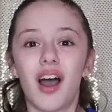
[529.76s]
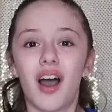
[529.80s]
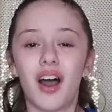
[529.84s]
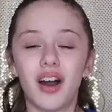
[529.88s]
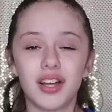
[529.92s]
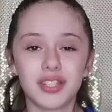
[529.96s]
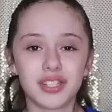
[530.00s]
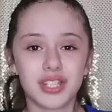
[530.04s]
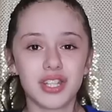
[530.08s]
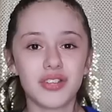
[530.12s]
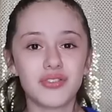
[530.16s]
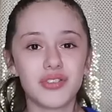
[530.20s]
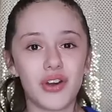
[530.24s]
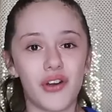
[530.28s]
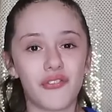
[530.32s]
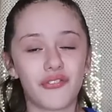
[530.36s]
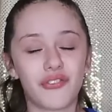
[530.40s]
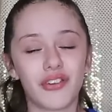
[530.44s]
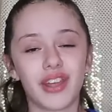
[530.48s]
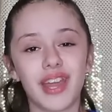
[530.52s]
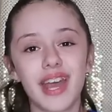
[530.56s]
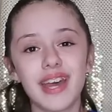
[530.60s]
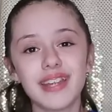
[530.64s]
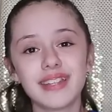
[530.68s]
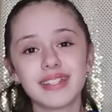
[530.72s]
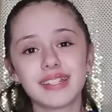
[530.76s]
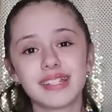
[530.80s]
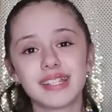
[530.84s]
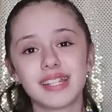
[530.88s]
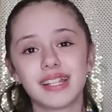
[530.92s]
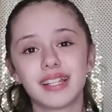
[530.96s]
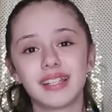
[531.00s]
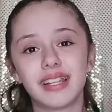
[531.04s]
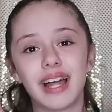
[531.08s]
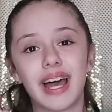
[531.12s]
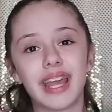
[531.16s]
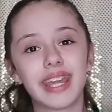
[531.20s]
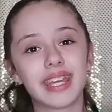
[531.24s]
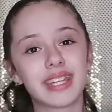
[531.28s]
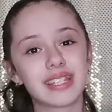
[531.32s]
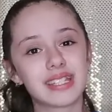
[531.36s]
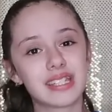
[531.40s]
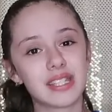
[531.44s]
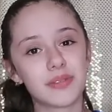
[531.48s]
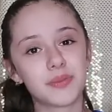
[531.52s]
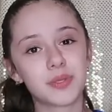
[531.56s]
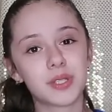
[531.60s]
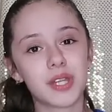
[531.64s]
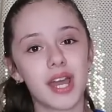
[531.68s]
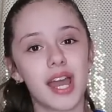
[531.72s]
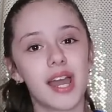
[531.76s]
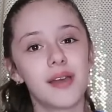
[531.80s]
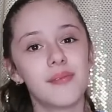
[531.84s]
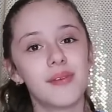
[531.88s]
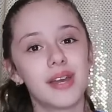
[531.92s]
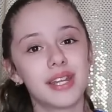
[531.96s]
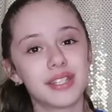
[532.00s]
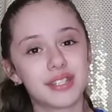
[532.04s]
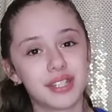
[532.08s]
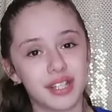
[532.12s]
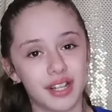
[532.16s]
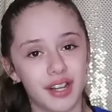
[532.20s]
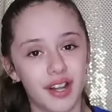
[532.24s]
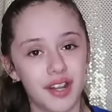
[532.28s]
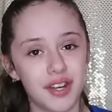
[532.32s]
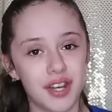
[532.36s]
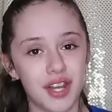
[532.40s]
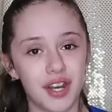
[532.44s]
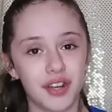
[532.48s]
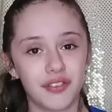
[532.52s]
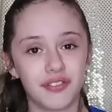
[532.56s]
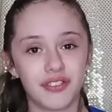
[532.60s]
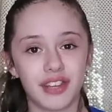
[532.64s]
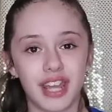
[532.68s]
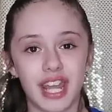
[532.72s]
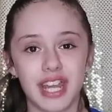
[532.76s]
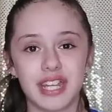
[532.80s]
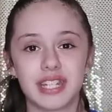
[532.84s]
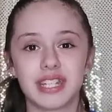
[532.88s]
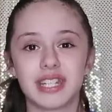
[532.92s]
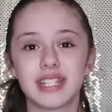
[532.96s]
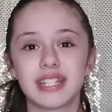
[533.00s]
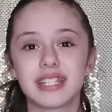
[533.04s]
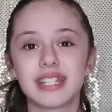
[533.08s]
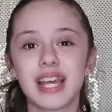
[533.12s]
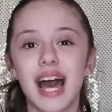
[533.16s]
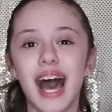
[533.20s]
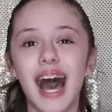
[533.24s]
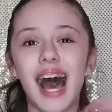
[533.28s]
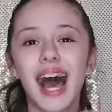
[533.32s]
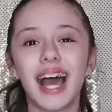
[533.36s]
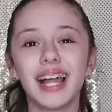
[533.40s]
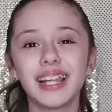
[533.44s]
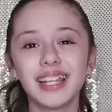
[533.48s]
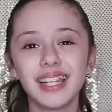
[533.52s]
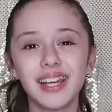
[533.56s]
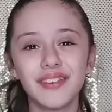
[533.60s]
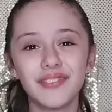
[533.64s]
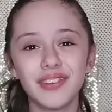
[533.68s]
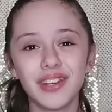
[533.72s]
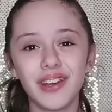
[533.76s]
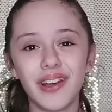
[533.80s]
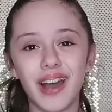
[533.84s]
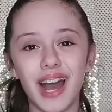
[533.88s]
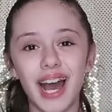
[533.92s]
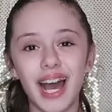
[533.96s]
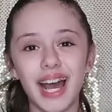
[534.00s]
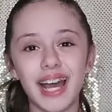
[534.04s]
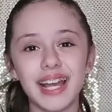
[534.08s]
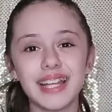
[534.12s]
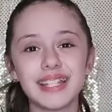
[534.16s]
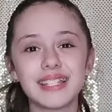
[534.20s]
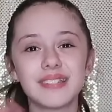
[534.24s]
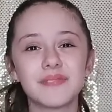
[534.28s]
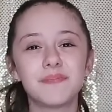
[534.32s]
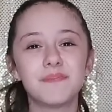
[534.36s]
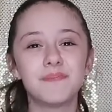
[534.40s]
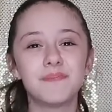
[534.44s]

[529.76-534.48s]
Also, don't forget to like, subscribe, and turn on notifications. I love you guys.